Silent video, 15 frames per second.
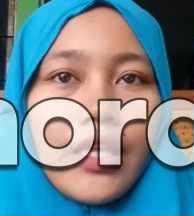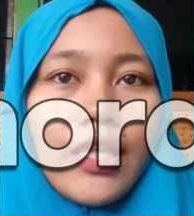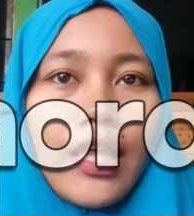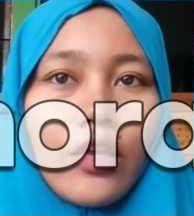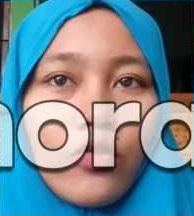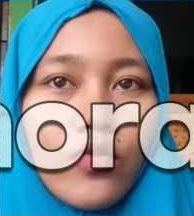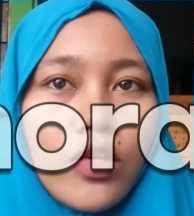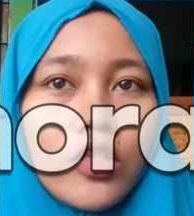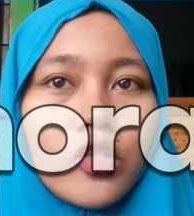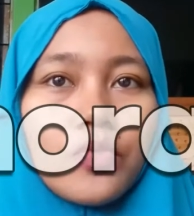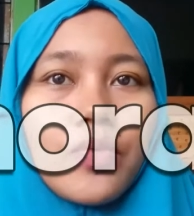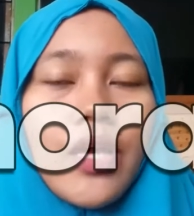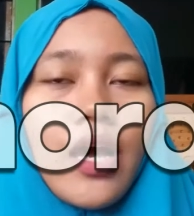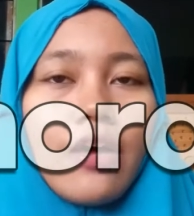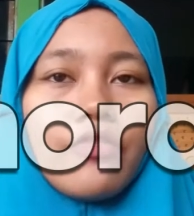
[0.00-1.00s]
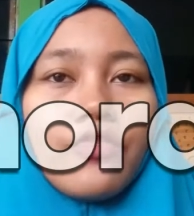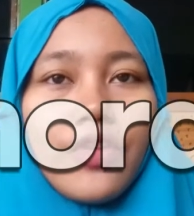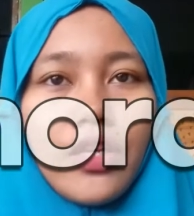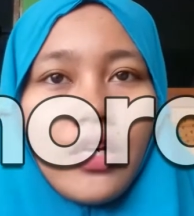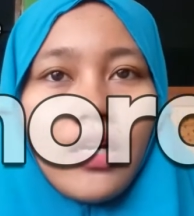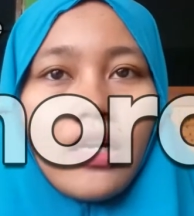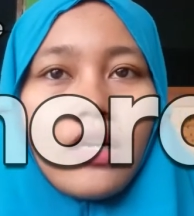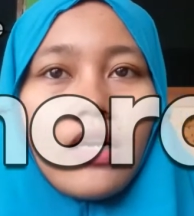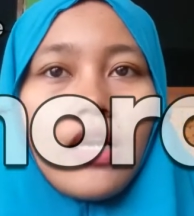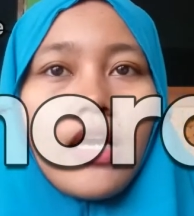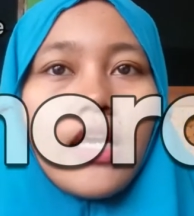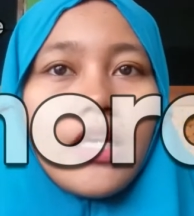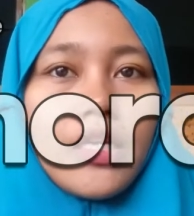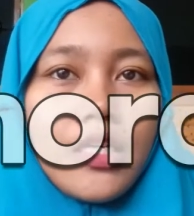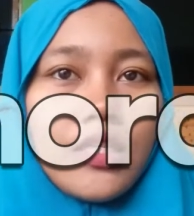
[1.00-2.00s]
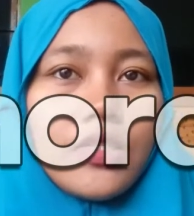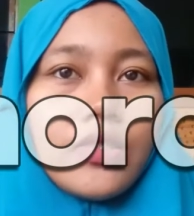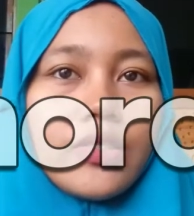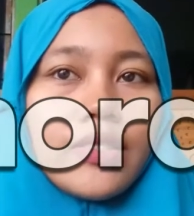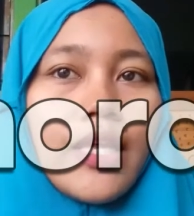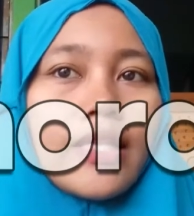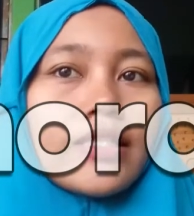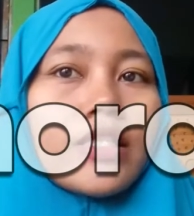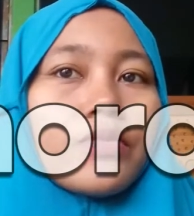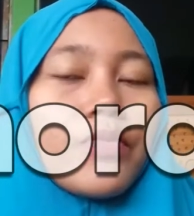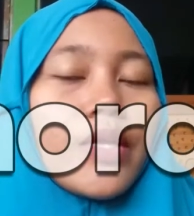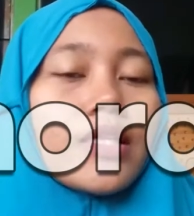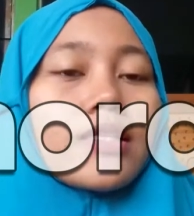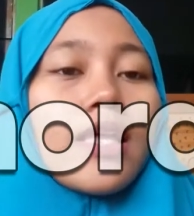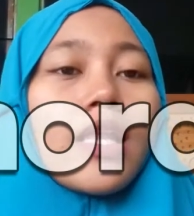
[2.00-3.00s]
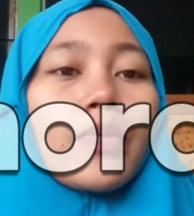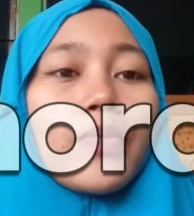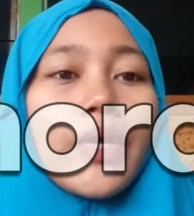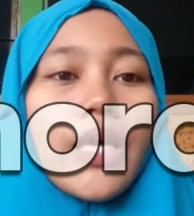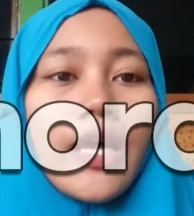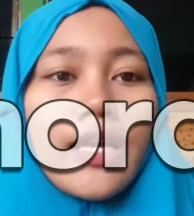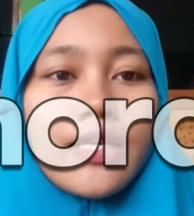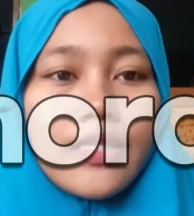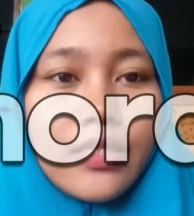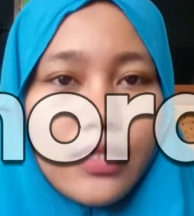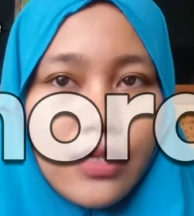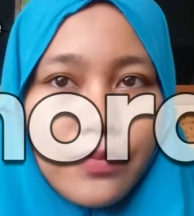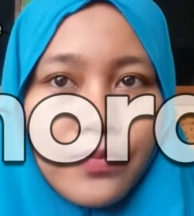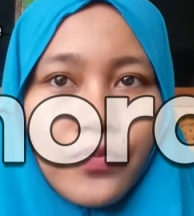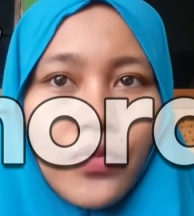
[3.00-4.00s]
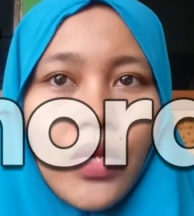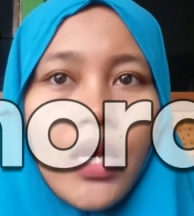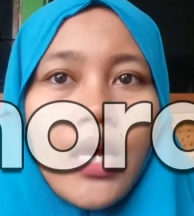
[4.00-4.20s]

Language behavior is that the mental mechanism